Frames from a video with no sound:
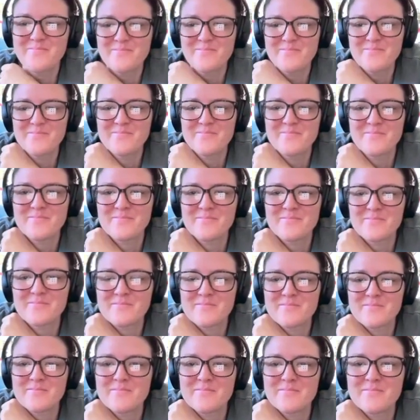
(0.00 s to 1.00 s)
like, oh my
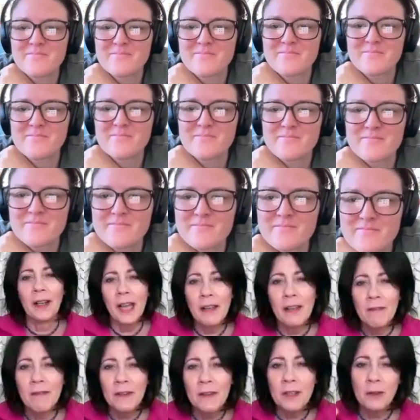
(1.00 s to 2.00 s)
God, things feel
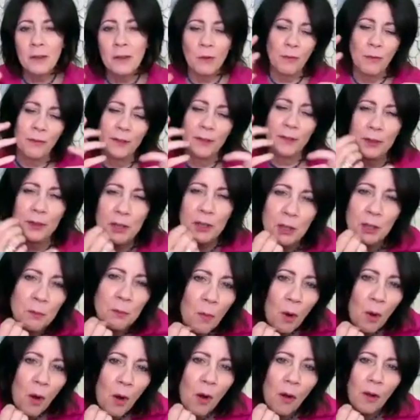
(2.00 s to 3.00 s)
heavy, you feel
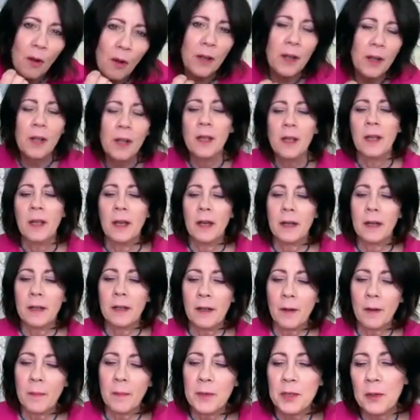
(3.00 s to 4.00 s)
small.
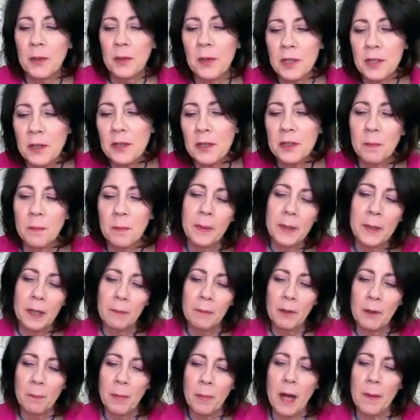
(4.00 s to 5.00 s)
Um, so it's good to be
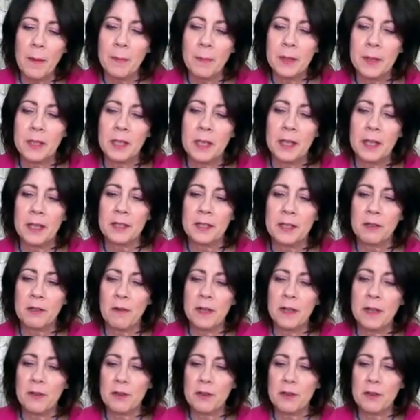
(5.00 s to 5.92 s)
able to pop into that surrender